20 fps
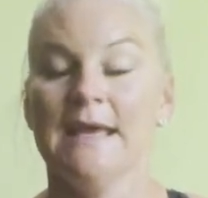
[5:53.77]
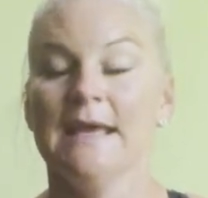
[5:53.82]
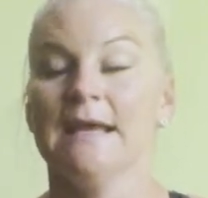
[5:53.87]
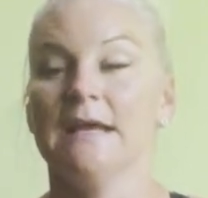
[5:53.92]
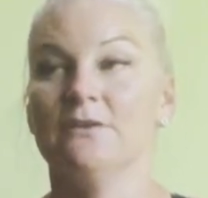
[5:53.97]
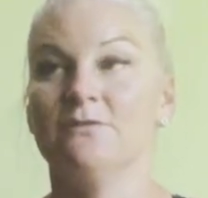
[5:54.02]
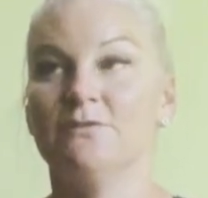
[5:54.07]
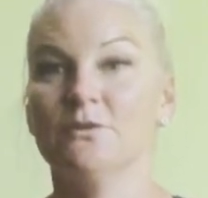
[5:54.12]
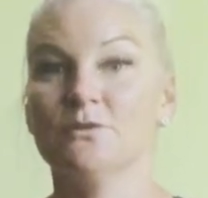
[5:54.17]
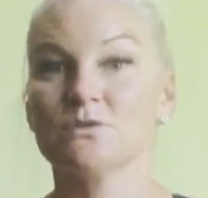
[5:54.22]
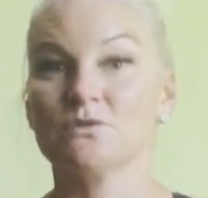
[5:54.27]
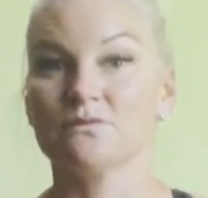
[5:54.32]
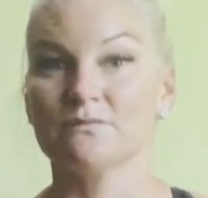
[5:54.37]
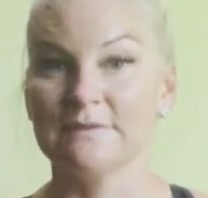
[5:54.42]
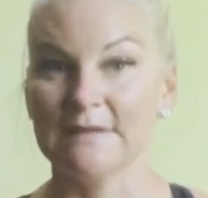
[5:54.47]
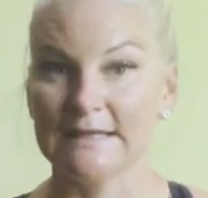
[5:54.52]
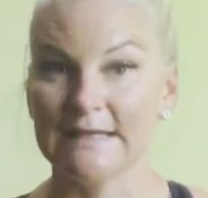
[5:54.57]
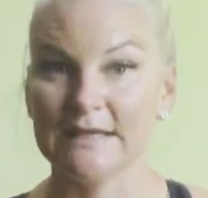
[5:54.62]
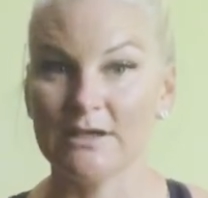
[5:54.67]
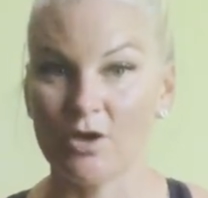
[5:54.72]
It feels
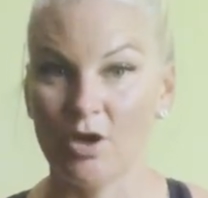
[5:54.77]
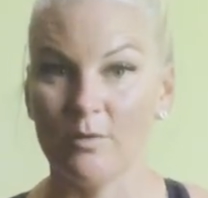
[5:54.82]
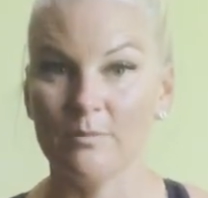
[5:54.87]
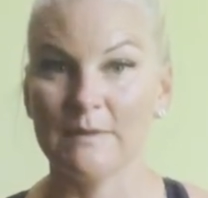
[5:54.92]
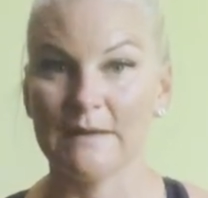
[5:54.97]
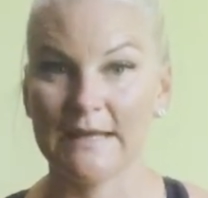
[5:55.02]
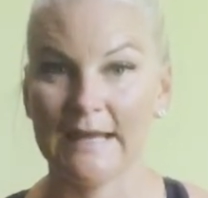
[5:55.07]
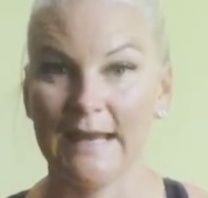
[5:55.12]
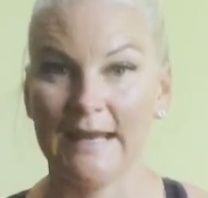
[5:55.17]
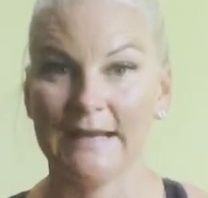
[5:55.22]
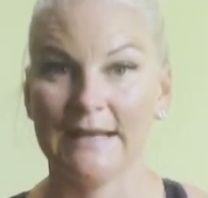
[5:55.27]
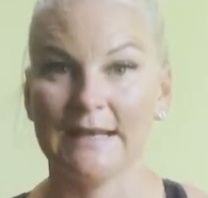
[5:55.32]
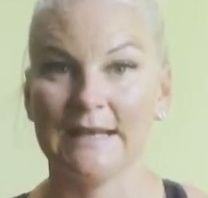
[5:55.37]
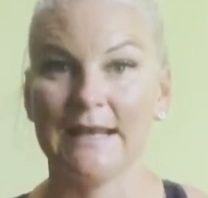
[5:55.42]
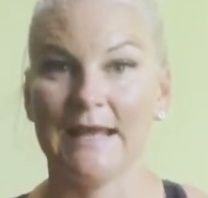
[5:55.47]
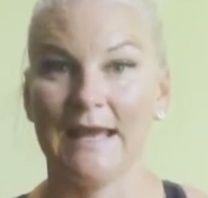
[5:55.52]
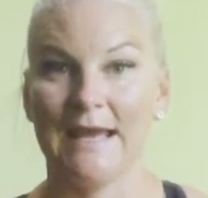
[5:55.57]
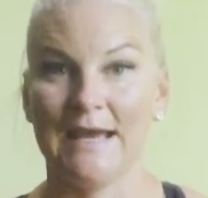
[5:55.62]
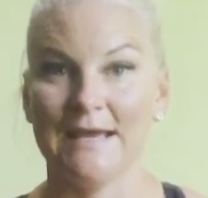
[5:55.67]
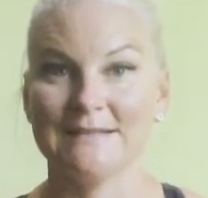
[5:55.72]
really
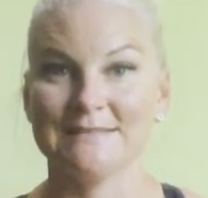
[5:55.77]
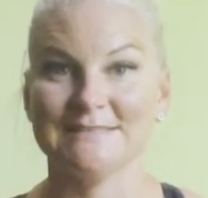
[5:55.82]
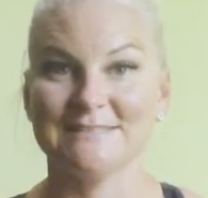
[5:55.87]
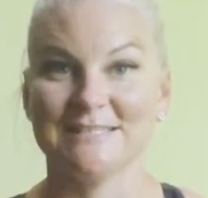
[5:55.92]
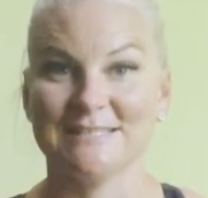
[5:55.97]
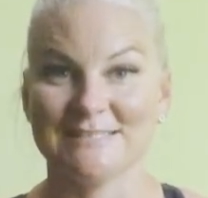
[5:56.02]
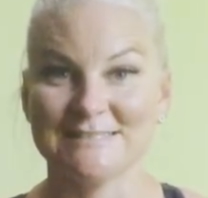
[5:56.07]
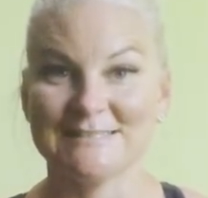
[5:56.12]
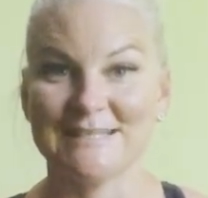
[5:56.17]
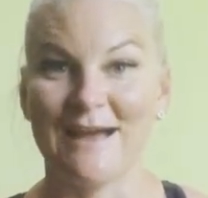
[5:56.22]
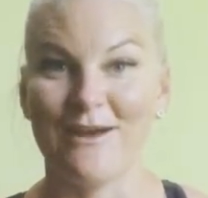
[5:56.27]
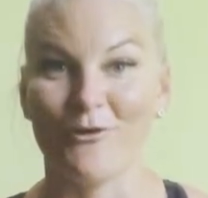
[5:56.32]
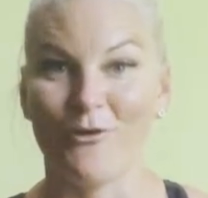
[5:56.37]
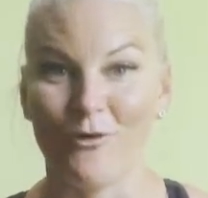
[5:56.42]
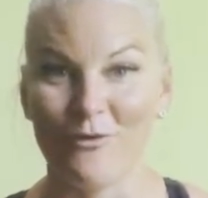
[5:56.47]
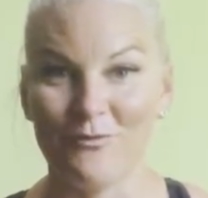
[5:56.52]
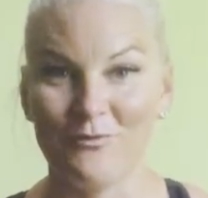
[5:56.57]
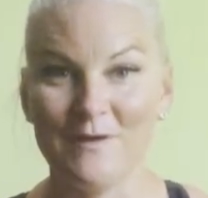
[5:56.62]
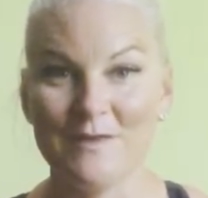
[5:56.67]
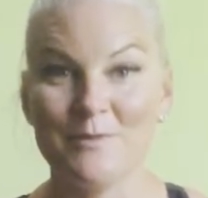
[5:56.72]
complicated to start
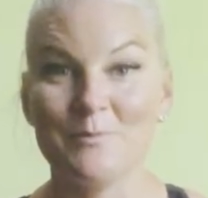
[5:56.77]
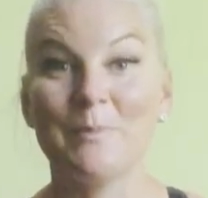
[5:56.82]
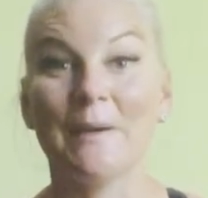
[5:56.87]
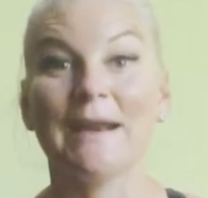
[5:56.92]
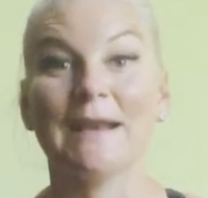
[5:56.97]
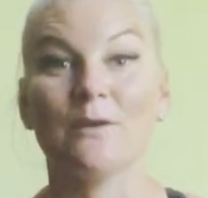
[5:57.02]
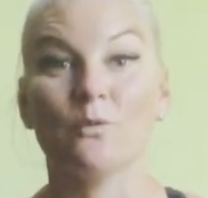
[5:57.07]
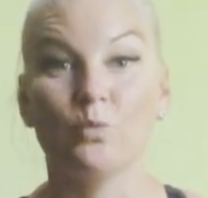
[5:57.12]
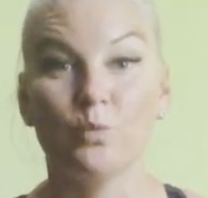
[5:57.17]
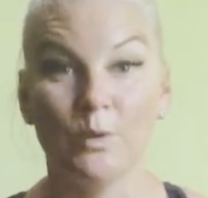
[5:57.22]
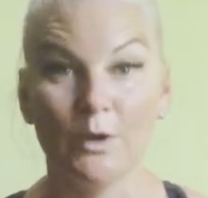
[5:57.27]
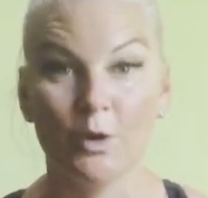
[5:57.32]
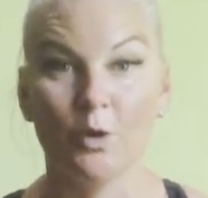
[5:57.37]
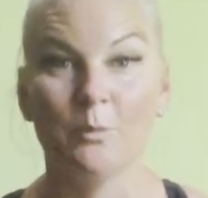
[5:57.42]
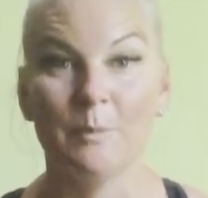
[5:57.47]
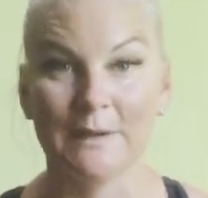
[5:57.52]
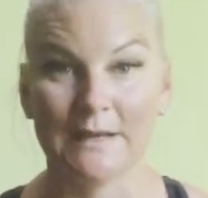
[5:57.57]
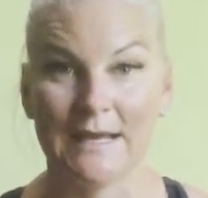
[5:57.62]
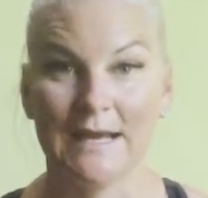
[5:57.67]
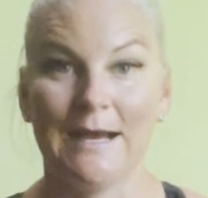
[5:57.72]
off with, but it will
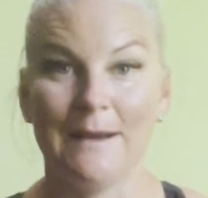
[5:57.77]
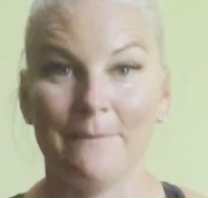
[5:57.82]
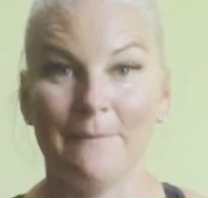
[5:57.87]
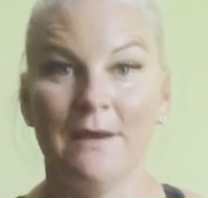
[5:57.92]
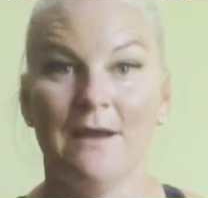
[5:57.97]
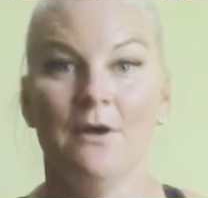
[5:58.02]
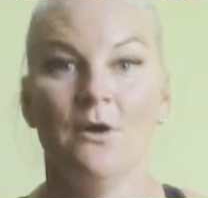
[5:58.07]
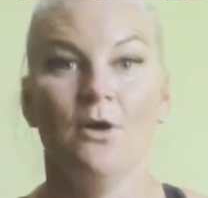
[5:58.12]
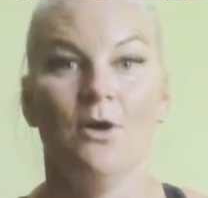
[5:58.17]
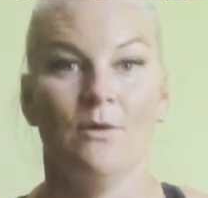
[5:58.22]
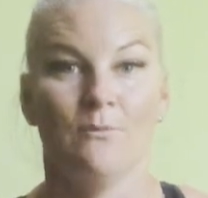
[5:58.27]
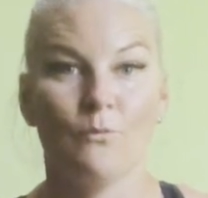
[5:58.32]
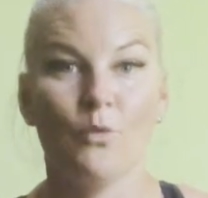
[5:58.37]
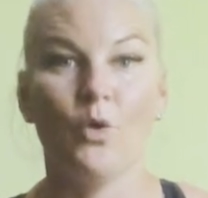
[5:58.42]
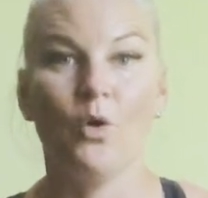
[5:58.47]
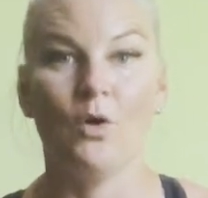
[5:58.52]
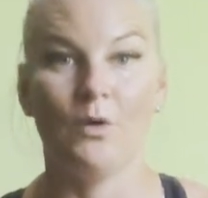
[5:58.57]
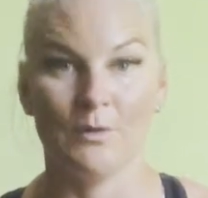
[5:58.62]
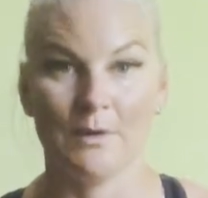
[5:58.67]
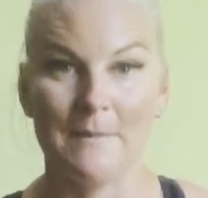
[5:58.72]
become
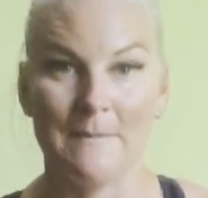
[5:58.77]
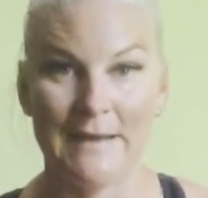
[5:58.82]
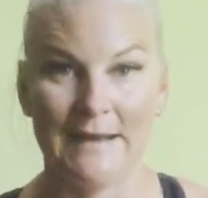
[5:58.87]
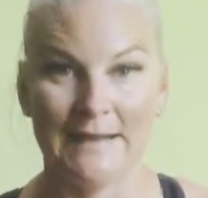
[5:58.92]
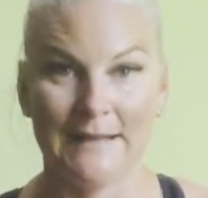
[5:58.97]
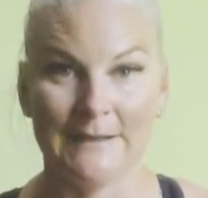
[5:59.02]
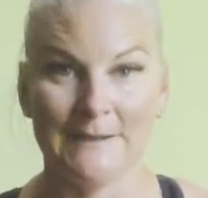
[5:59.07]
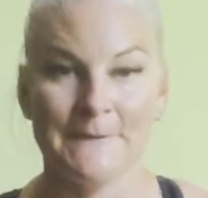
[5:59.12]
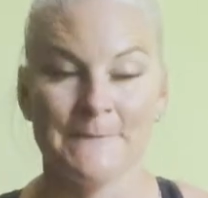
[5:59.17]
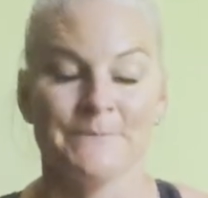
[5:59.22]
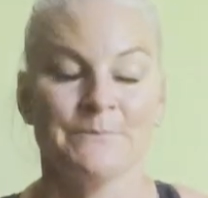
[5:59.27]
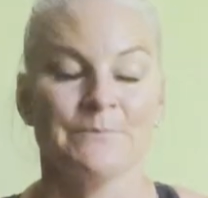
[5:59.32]
more automatic.